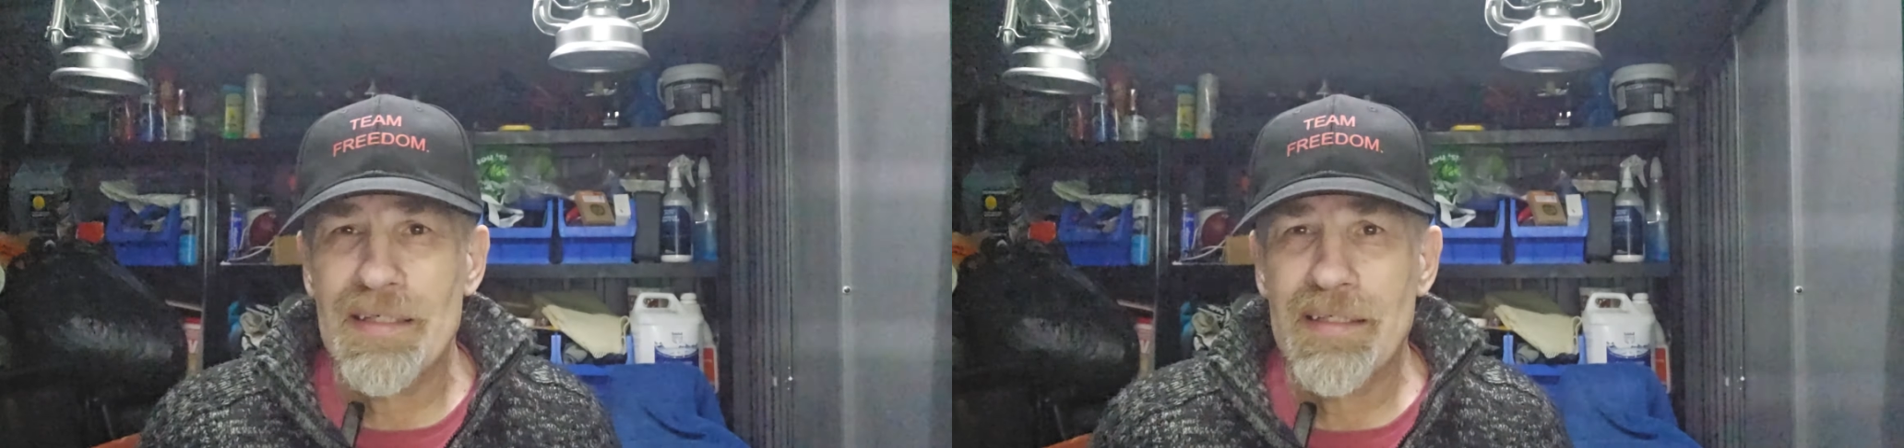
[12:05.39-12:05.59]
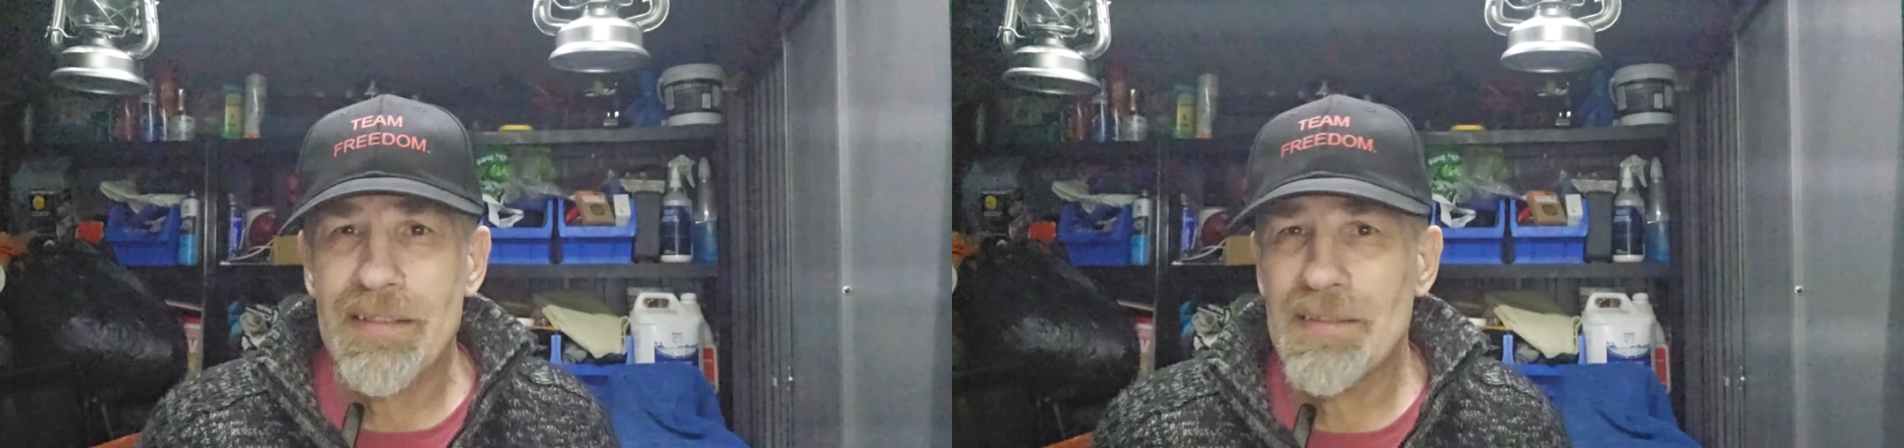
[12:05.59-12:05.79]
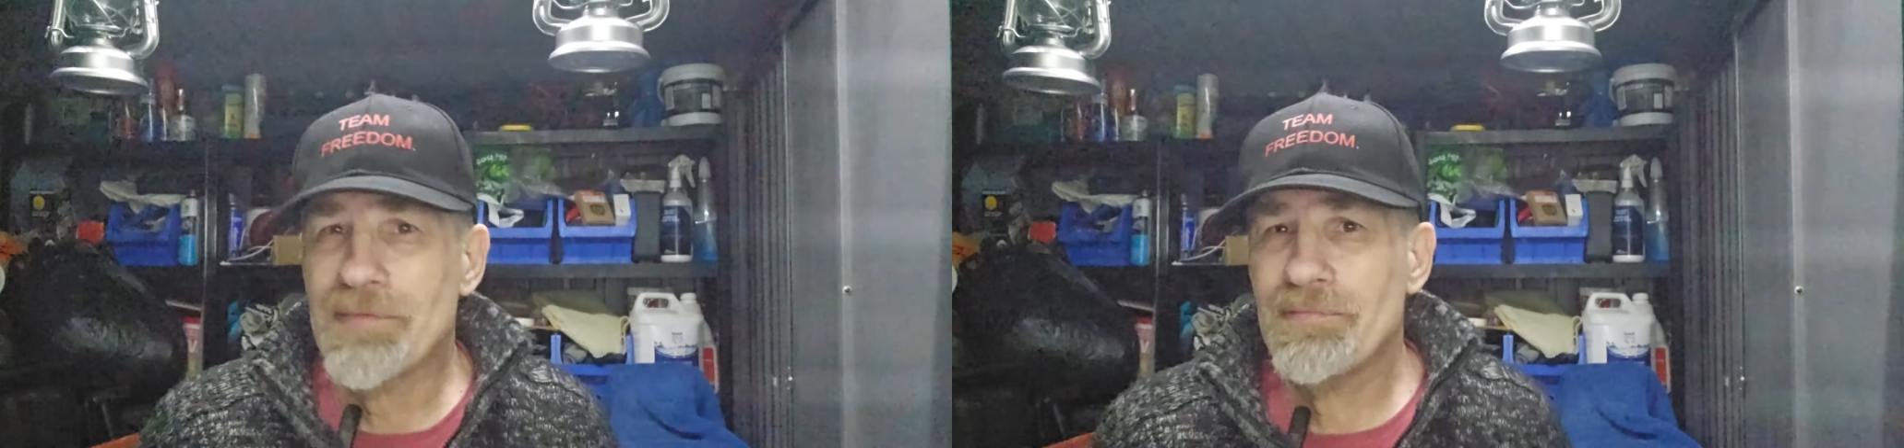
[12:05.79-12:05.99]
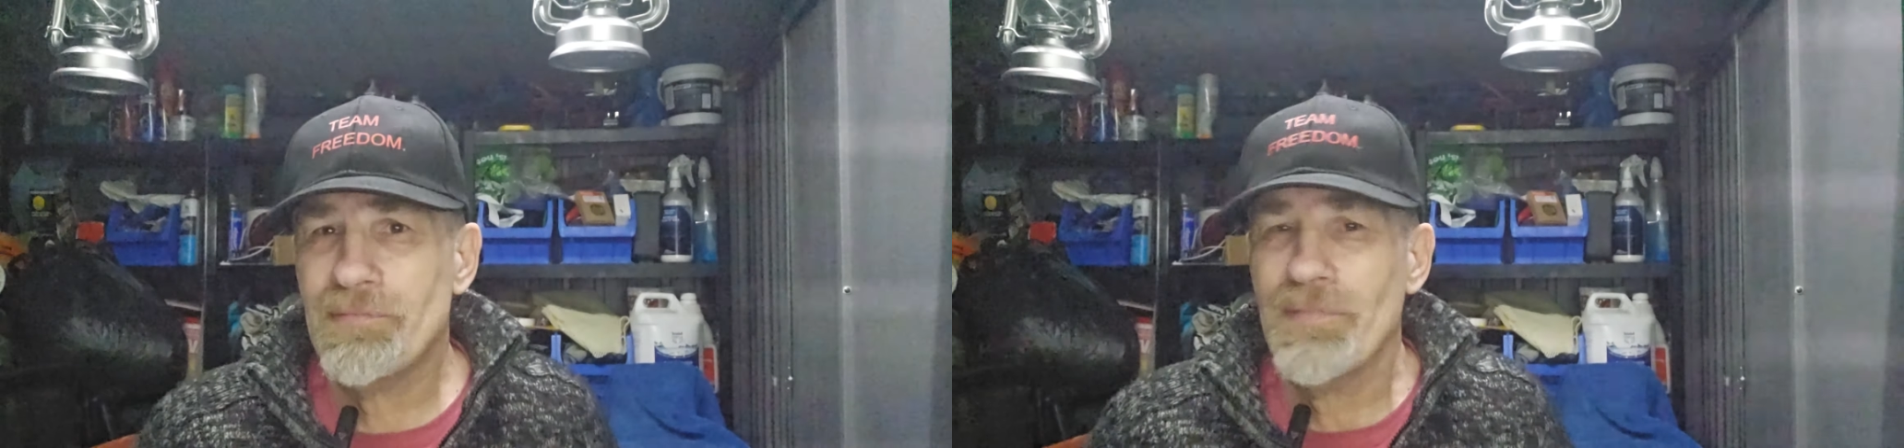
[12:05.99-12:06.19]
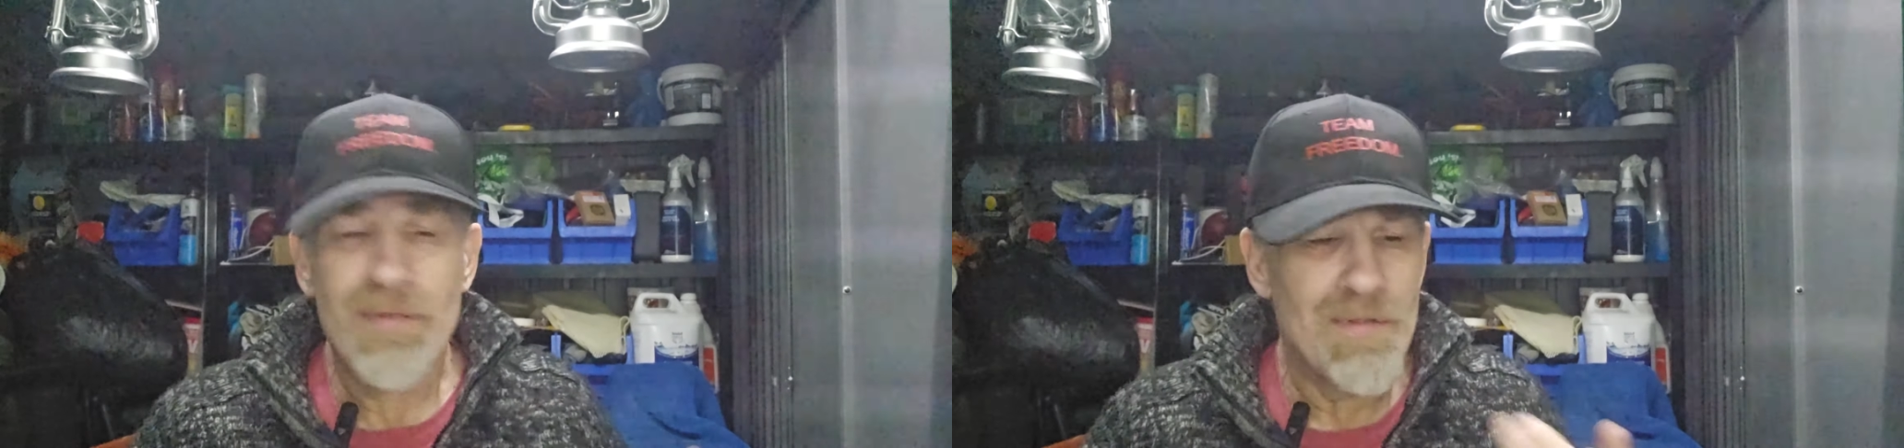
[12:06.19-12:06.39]

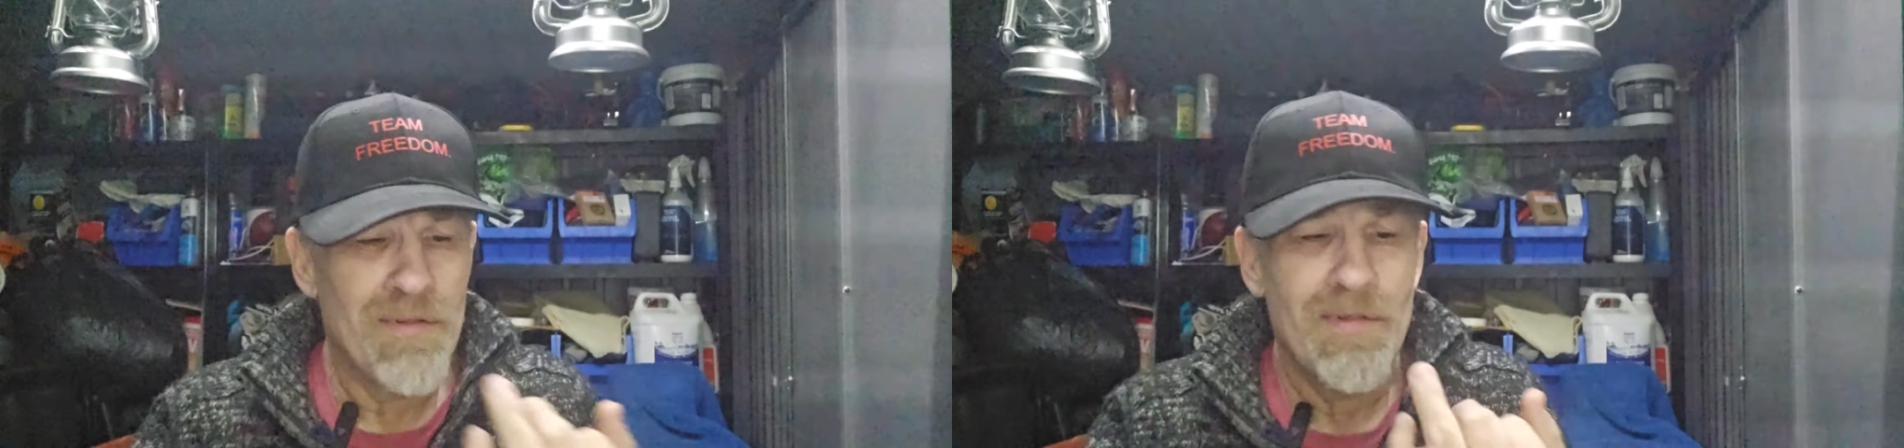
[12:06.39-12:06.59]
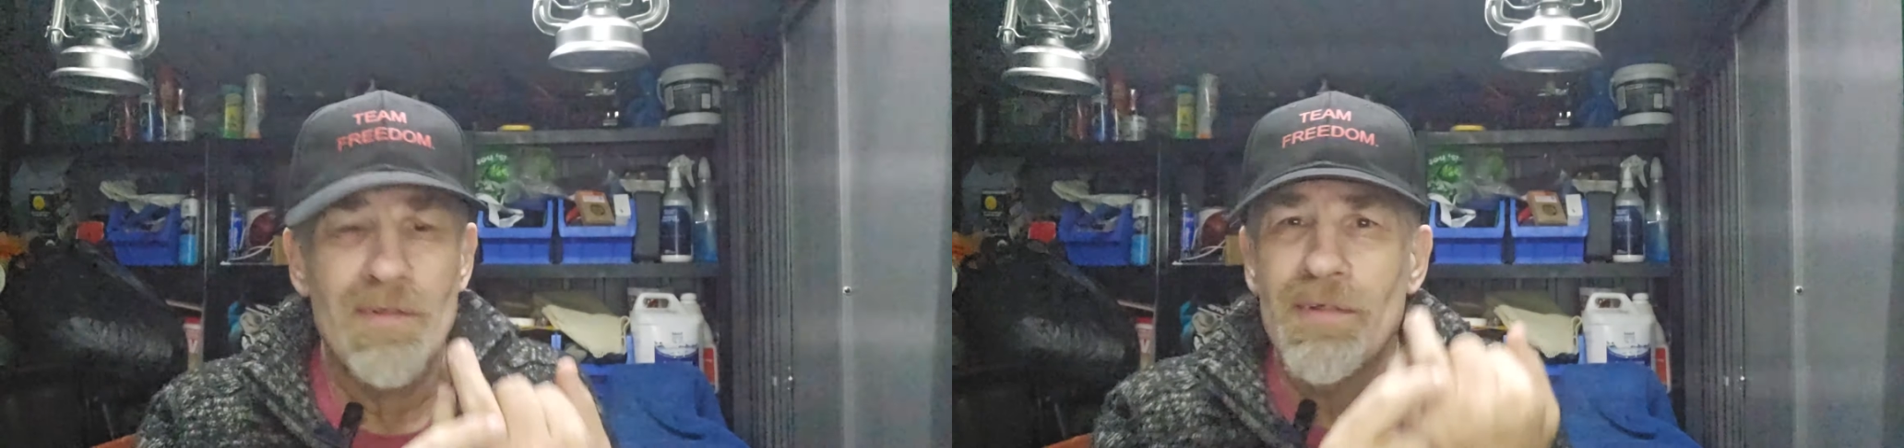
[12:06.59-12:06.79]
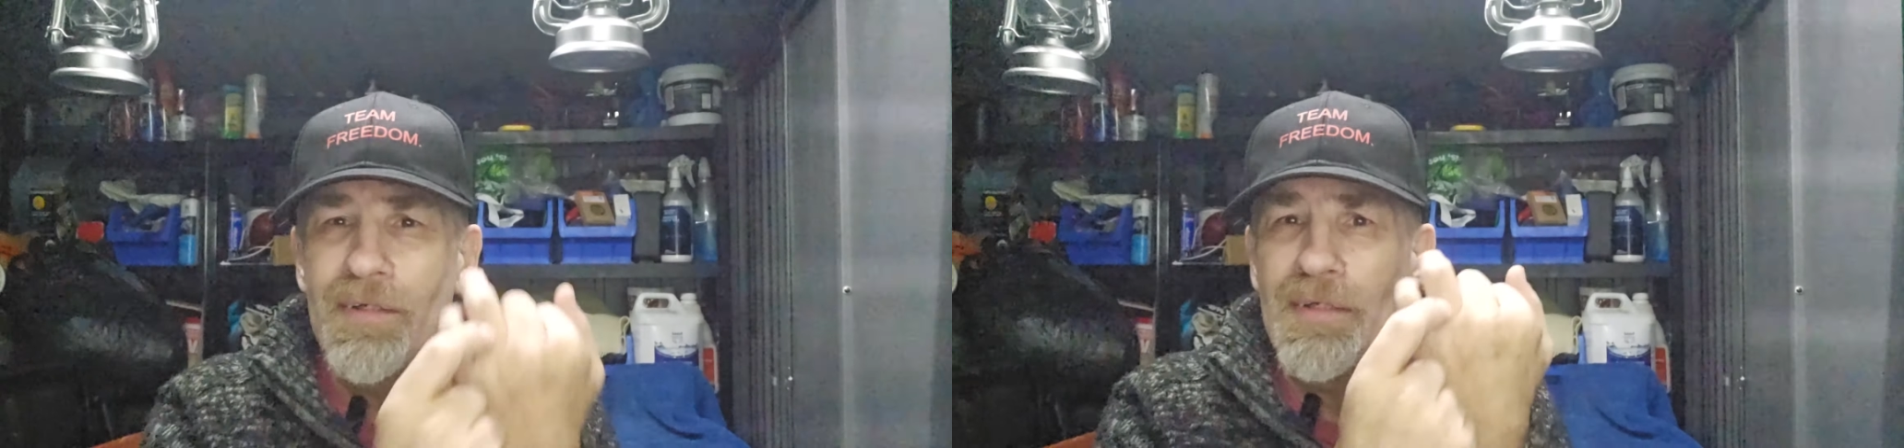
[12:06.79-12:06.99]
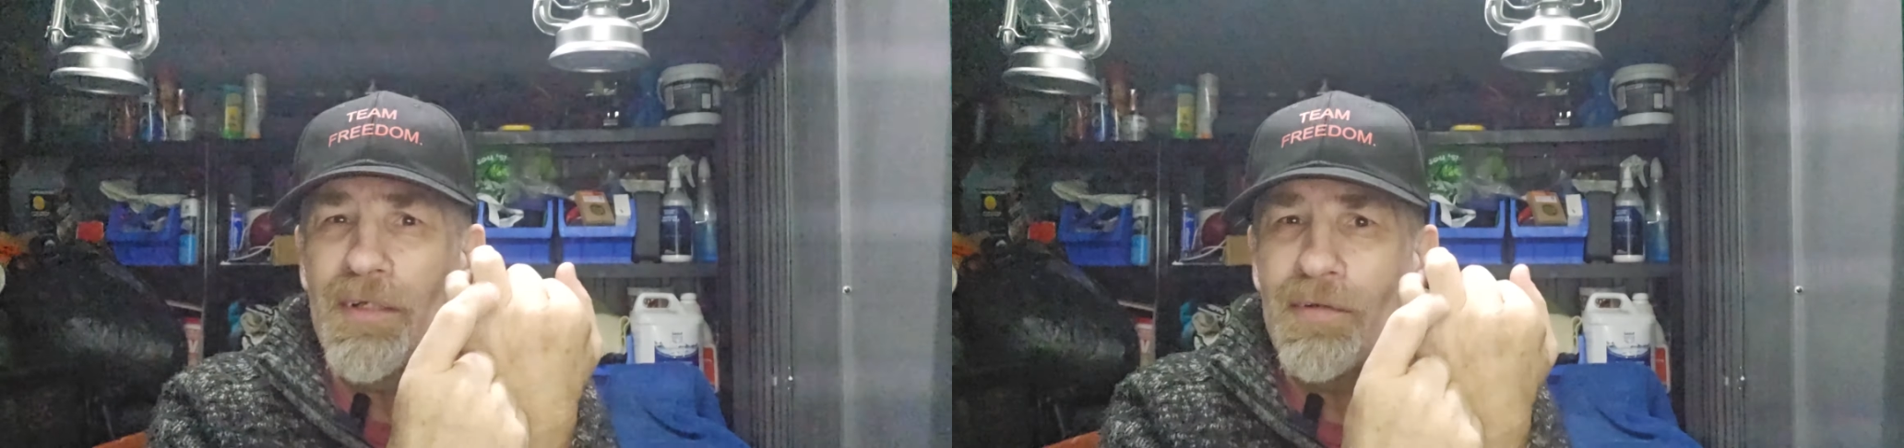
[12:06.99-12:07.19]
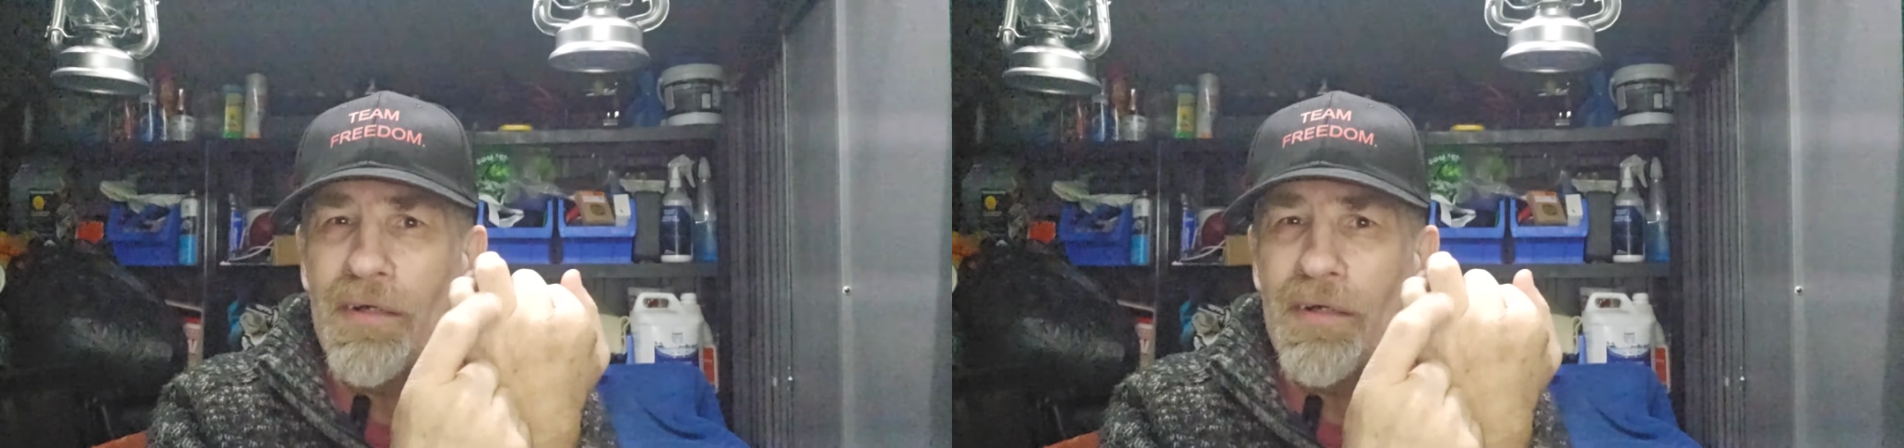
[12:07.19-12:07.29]
you know,